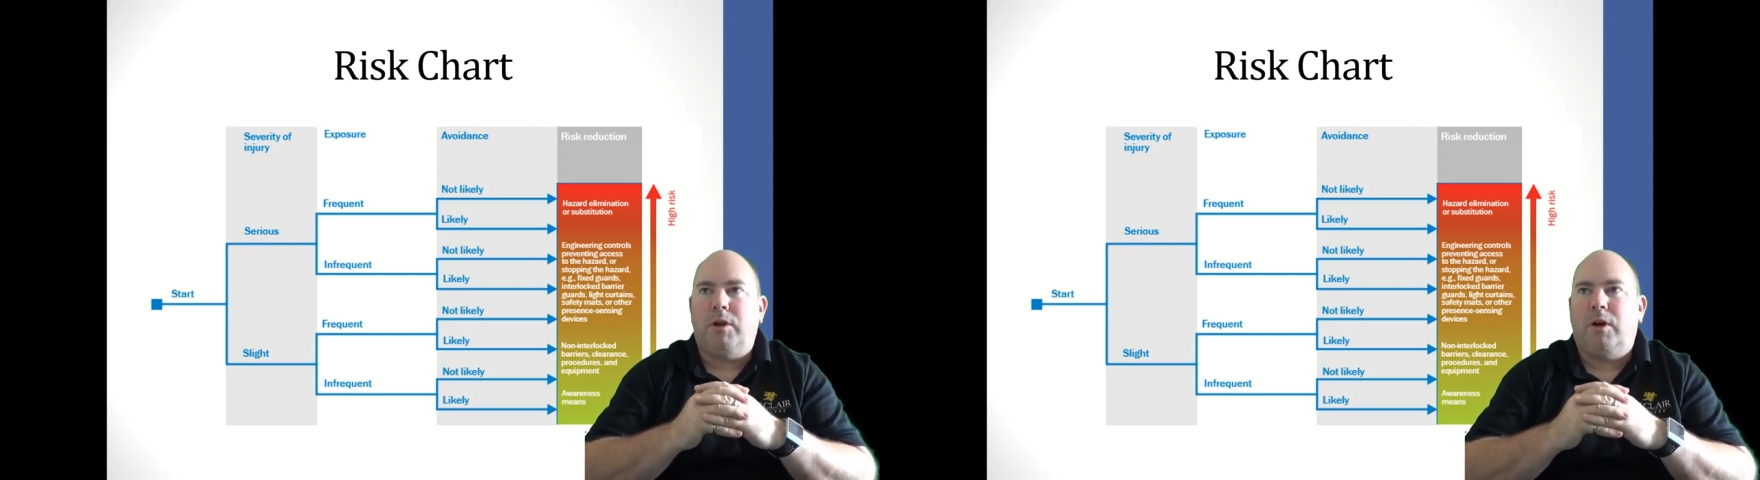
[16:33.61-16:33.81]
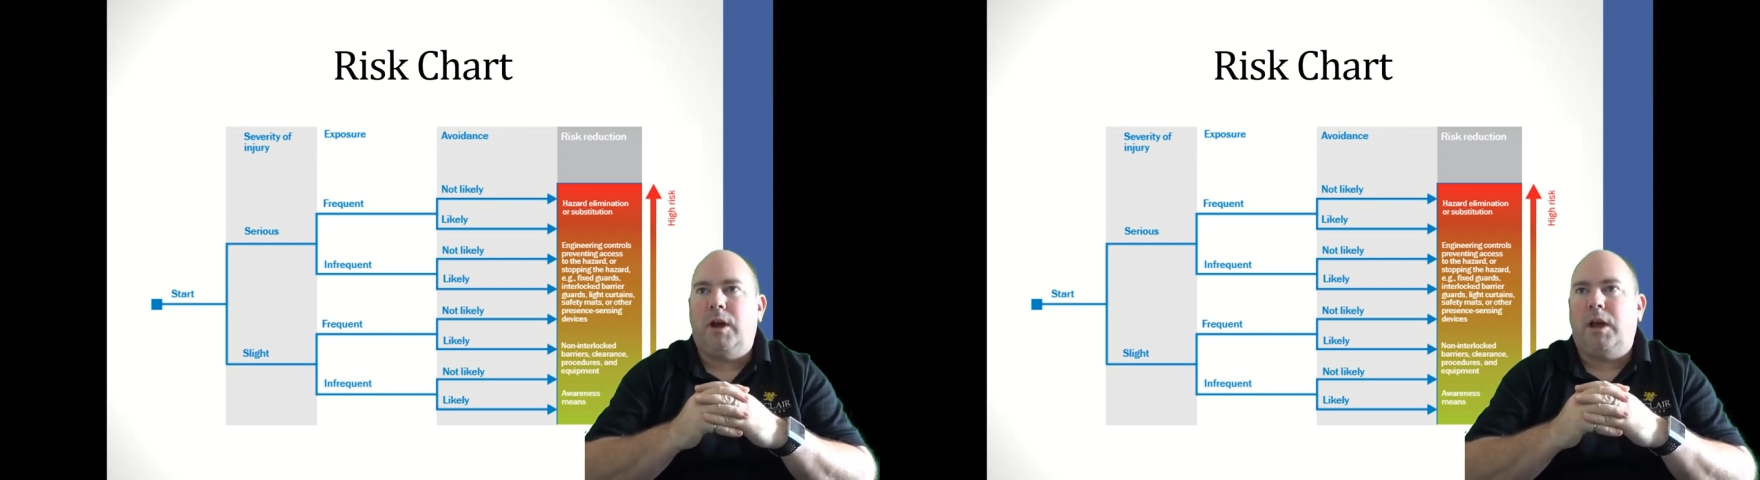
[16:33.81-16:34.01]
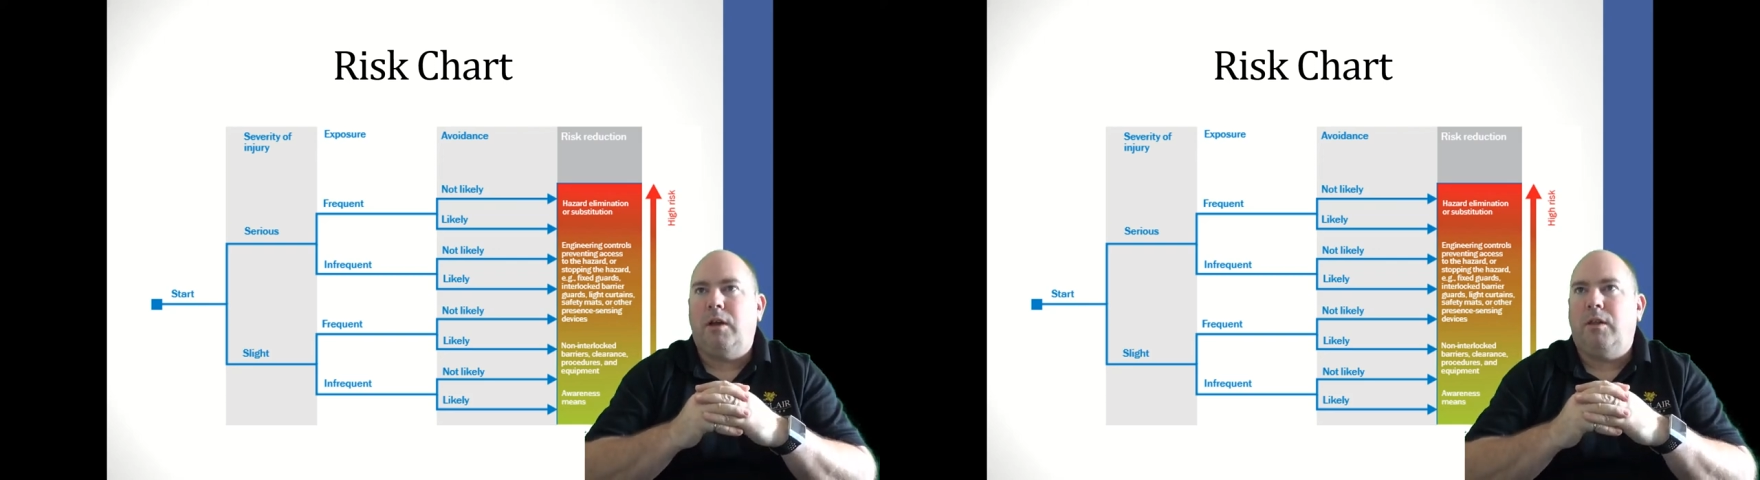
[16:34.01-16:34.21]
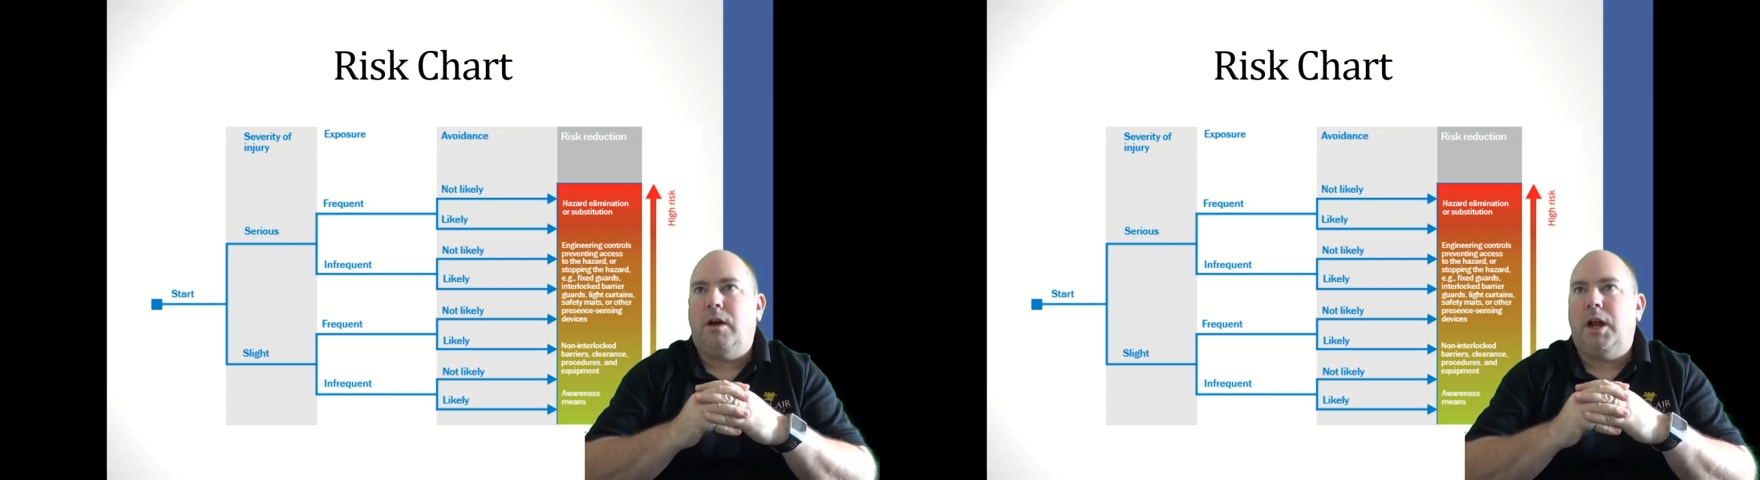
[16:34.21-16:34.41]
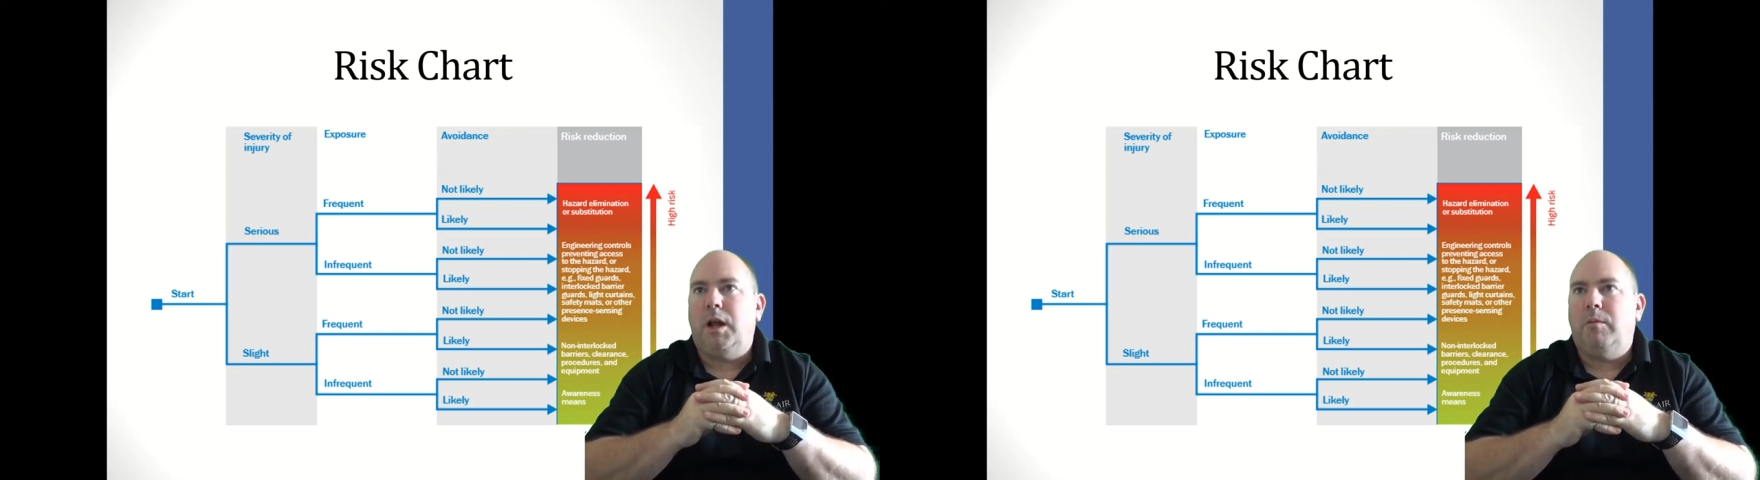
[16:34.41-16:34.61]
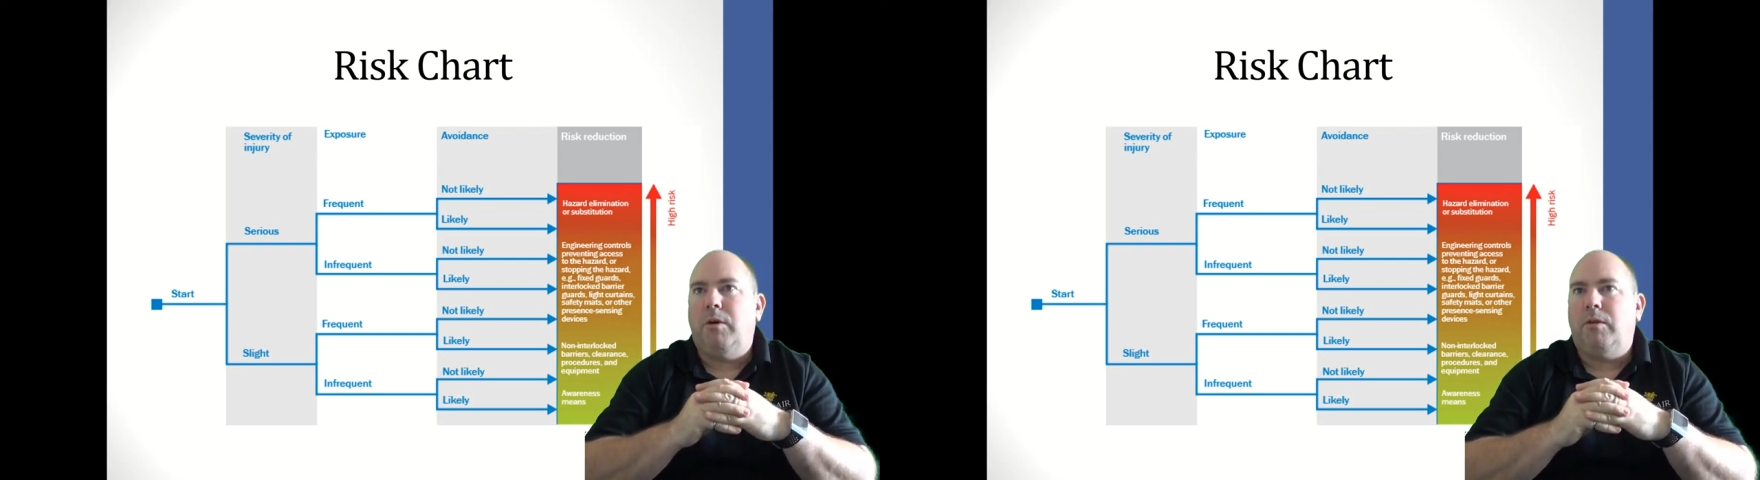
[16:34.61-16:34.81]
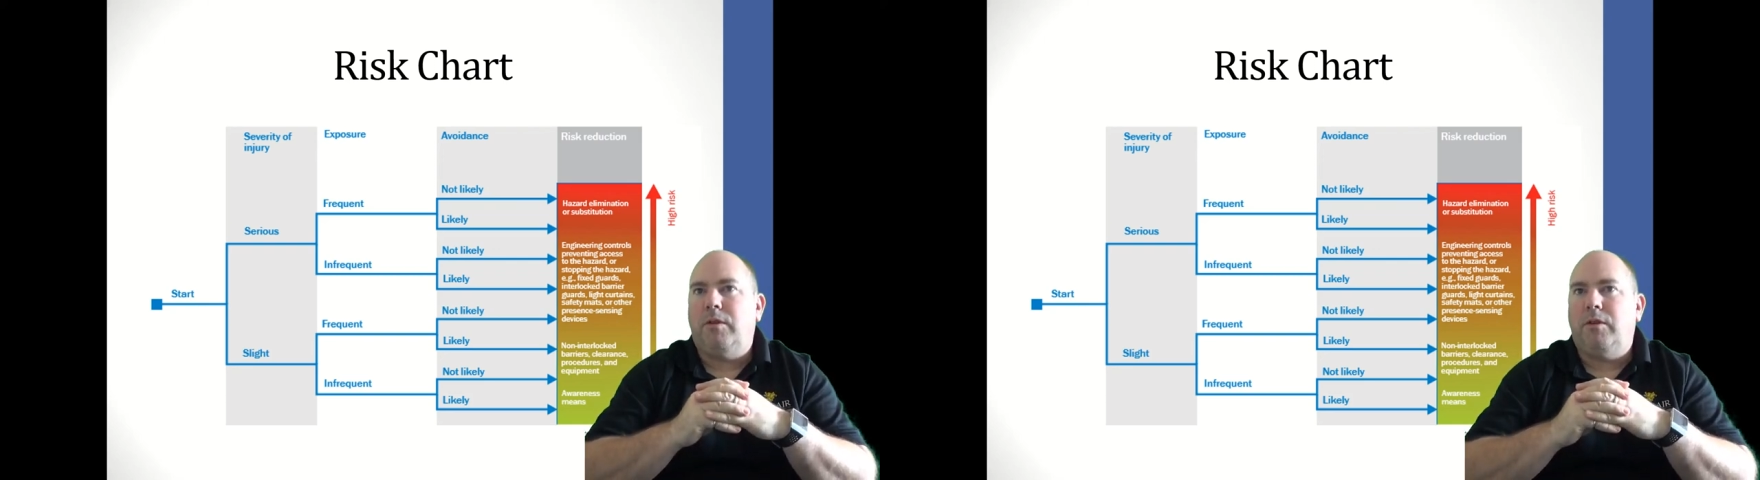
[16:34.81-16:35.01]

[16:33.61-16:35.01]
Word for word: talking a lot about